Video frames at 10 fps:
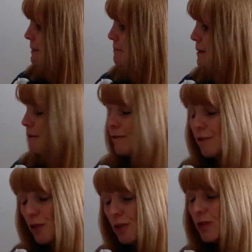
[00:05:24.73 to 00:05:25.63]

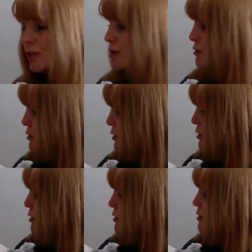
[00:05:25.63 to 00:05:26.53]
"before the
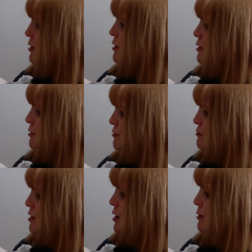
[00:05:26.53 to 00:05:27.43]
cock
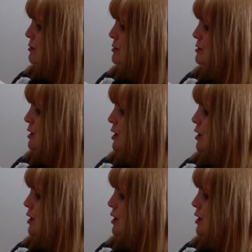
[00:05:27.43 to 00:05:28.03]
crows,